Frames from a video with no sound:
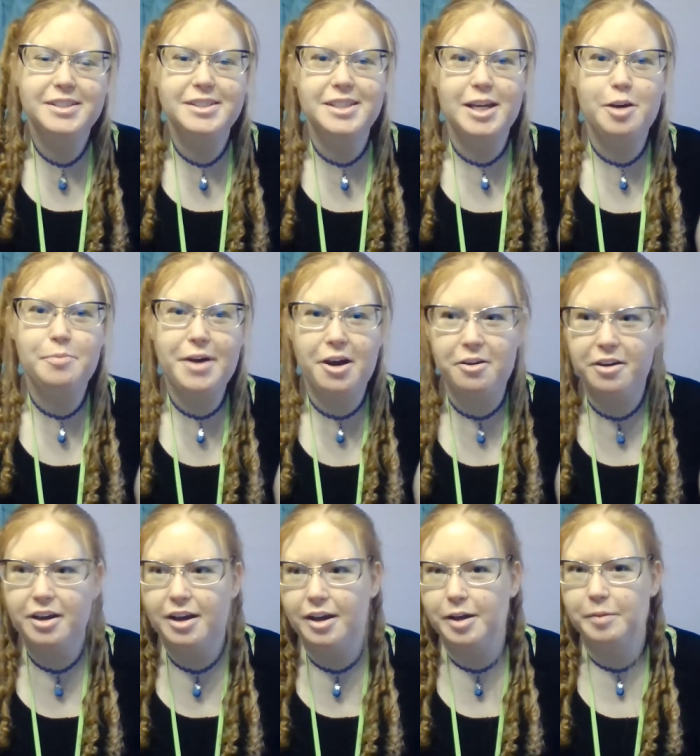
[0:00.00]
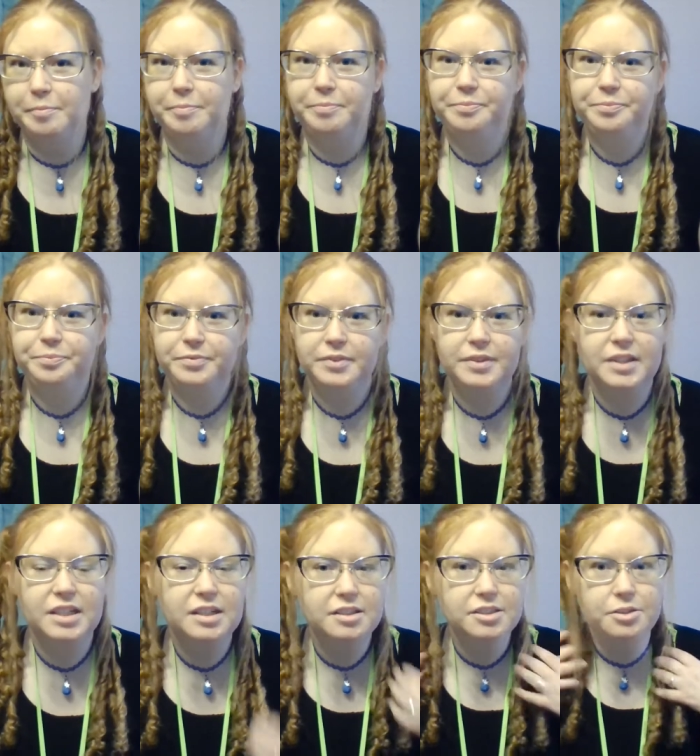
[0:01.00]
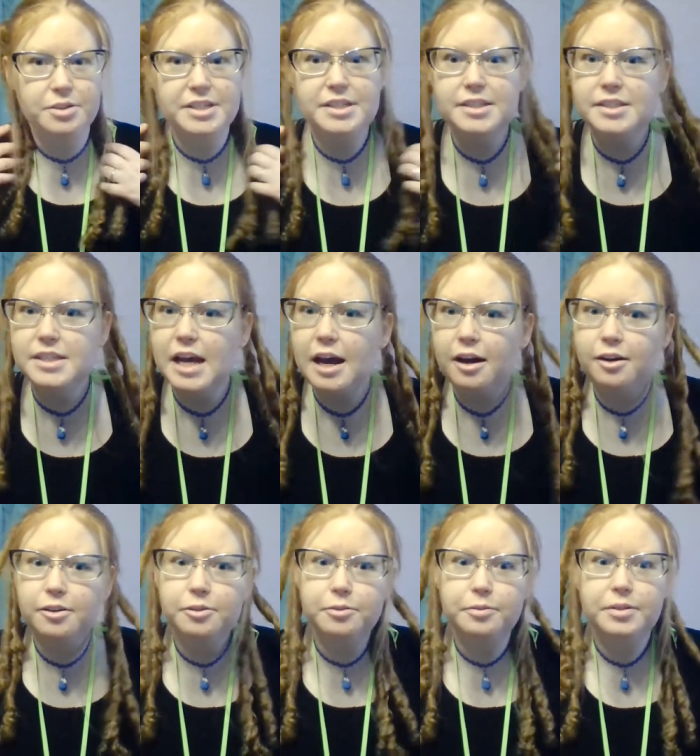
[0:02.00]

say about. Um, so this is how